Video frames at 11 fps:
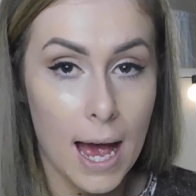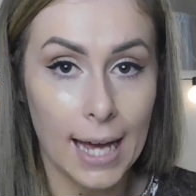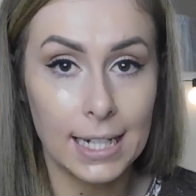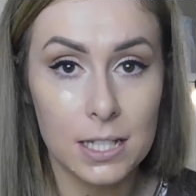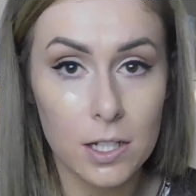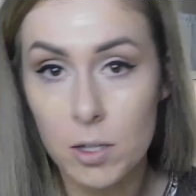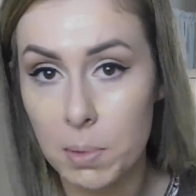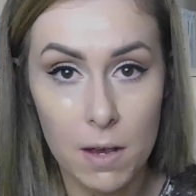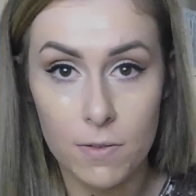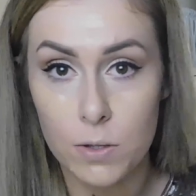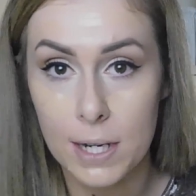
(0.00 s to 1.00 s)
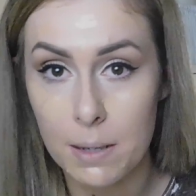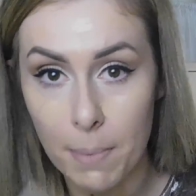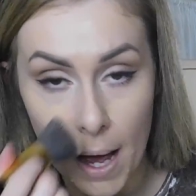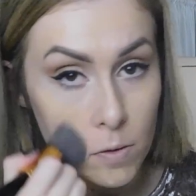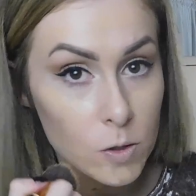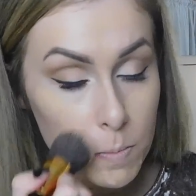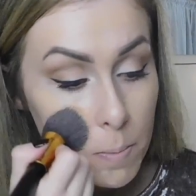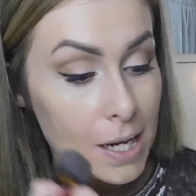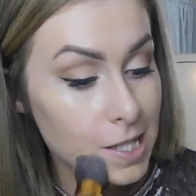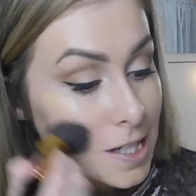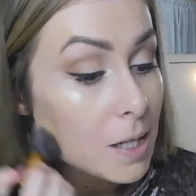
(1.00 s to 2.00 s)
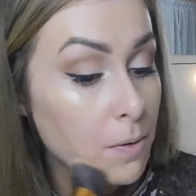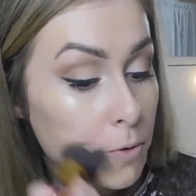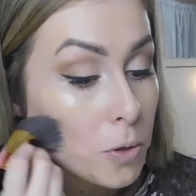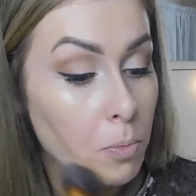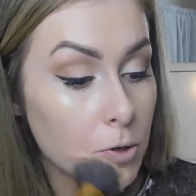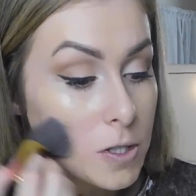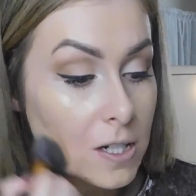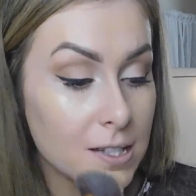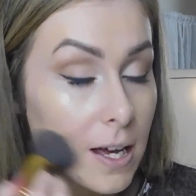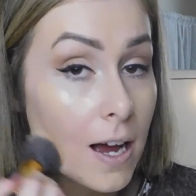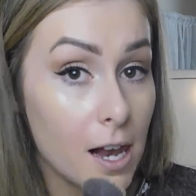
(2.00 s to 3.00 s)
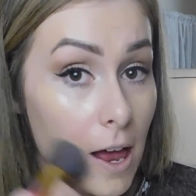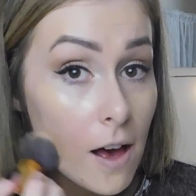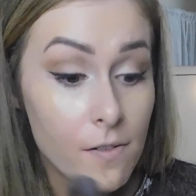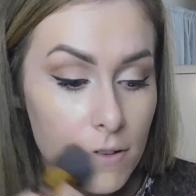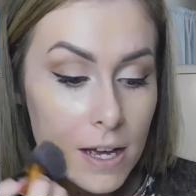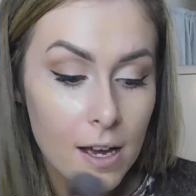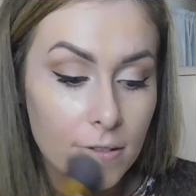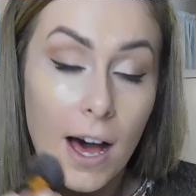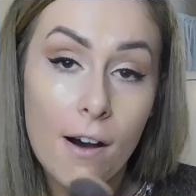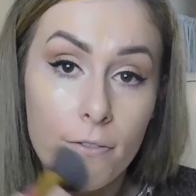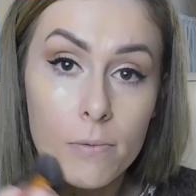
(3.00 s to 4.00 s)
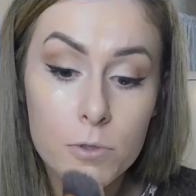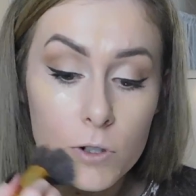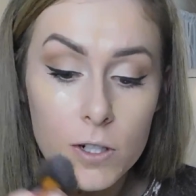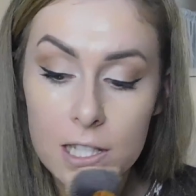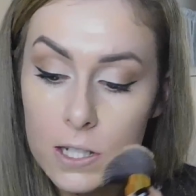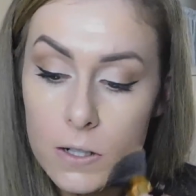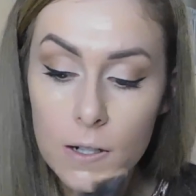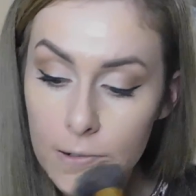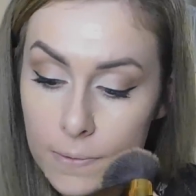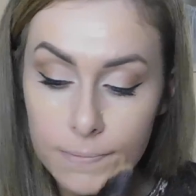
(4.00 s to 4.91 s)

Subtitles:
and it's going to be over £20, but basically with all the products that I love that are from drugstore,